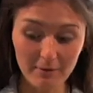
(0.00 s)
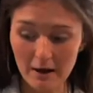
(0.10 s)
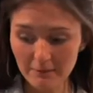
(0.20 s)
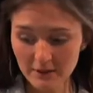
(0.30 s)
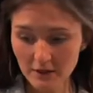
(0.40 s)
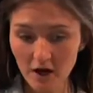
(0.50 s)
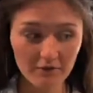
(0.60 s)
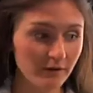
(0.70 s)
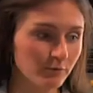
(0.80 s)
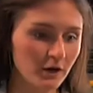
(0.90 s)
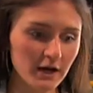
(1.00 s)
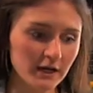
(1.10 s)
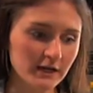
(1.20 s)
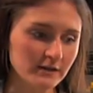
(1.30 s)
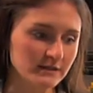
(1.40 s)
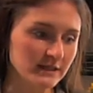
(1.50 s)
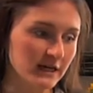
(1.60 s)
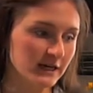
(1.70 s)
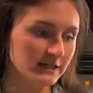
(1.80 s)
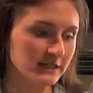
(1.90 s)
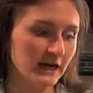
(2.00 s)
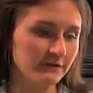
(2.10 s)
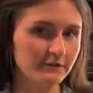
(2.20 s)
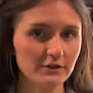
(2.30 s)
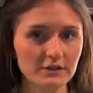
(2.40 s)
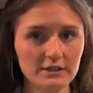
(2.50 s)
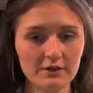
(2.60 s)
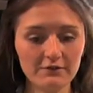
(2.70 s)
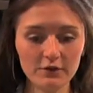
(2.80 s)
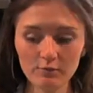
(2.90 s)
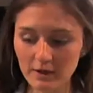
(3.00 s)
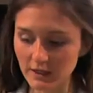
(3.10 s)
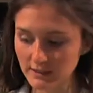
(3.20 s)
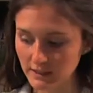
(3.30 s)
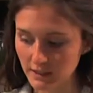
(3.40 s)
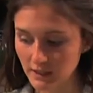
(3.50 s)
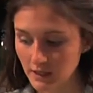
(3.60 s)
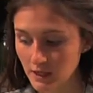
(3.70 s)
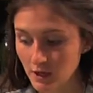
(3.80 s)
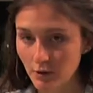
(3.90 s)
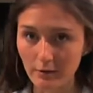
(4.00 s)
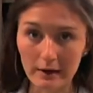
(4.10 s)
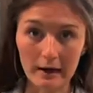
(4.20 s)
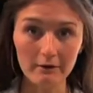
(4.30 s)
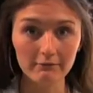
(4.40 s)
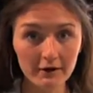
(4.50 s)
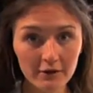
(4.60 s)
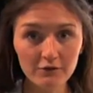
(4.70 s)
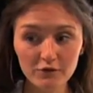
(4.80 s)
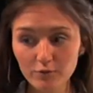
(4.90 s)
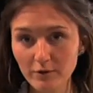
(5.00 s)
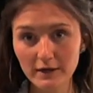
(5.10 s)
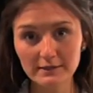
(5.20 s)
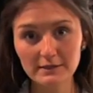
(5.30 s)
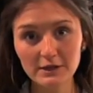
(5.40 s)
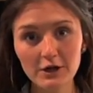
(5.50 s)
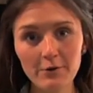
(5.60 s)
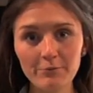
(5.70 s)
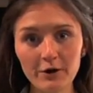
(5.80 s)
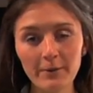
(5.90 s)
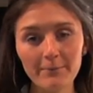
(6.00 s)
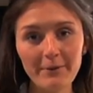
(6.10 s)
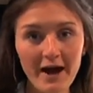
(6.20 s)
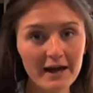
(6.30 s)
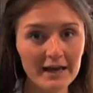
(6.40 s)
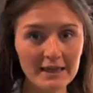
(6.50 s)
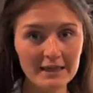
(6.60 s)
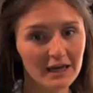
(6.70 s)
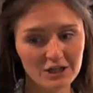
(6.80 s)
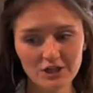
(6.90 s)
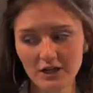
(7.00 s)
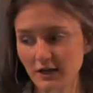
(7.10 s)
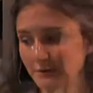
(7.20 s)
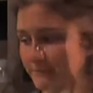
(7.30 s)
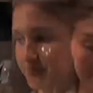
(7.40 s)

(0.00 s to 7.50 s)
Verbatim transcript: pop this off and we're kinda gonna set it aside for just a few minutes here. We're gonna get rid of the food processor and bring back in the KitchenAid.